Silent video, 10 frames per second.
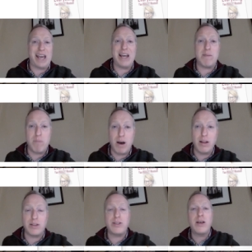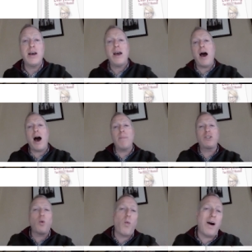to eight months. Um,
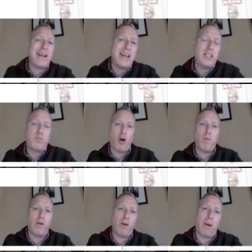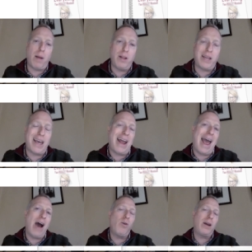so, what is Promo Republic and
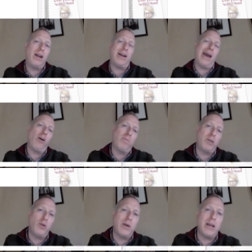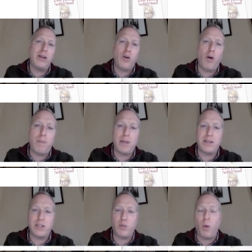how can it help you in your
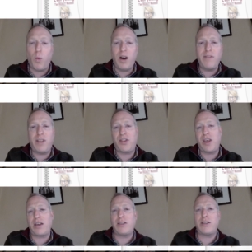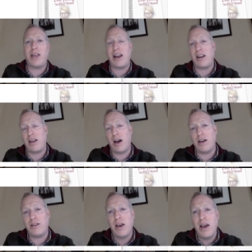business? Well, one of the things that it
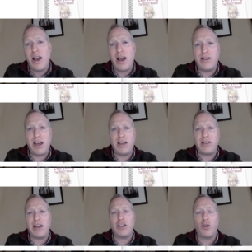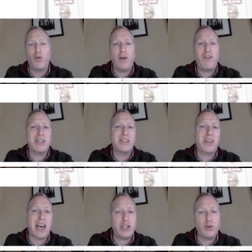does is it's a terrific
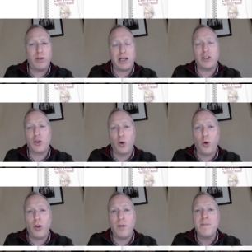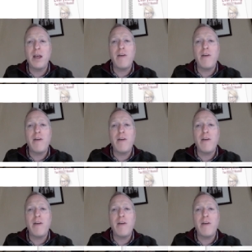scheduling tool